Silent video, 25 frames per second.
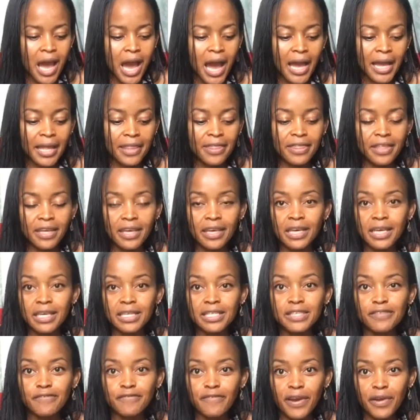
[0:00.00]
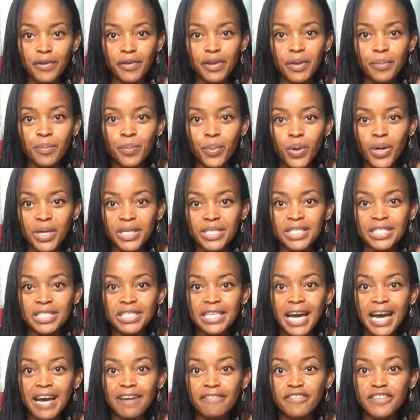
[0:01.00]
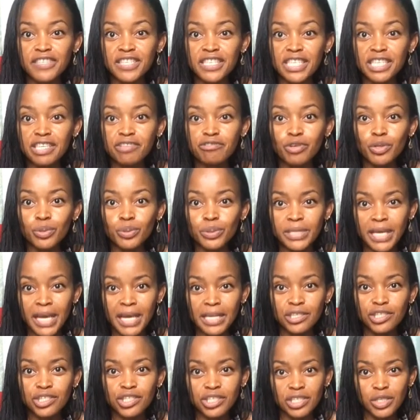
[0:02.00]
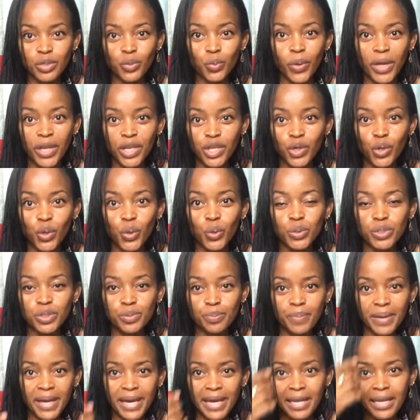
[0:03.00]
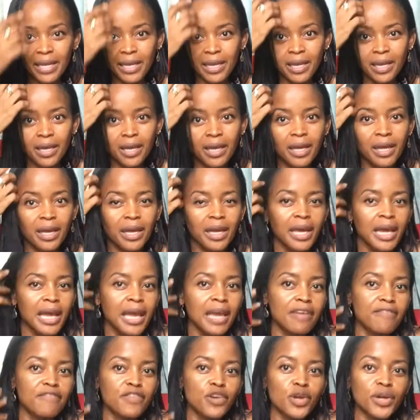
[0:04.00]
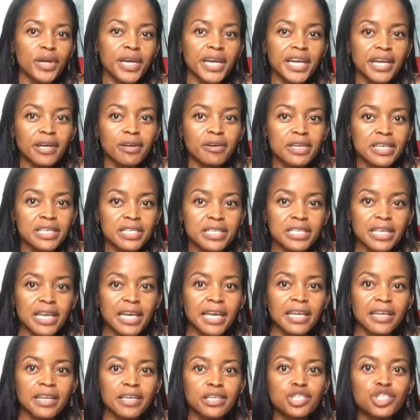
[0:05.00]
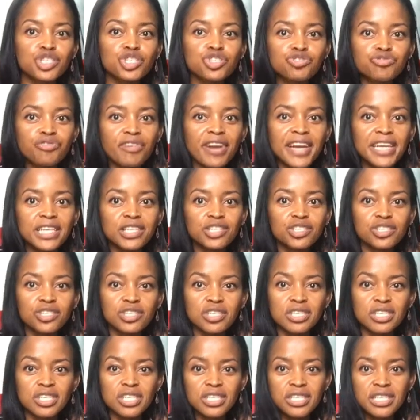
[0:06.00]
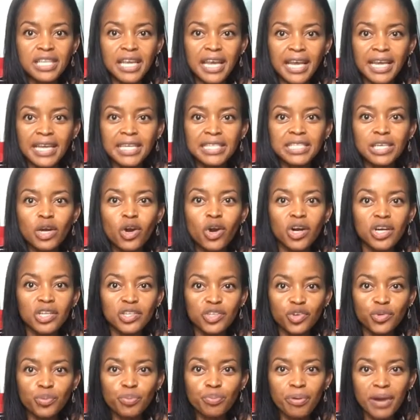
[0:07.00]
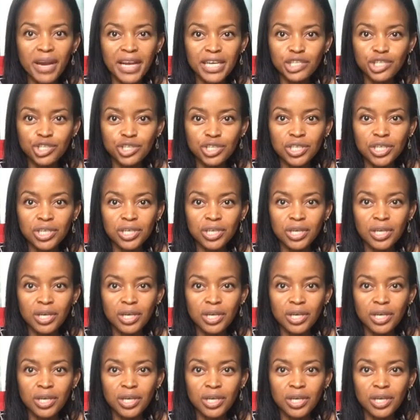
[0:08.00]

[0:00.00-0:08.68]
I think it's very important to have zero tension when you go to bed. If your hair is in a stretched state under pressure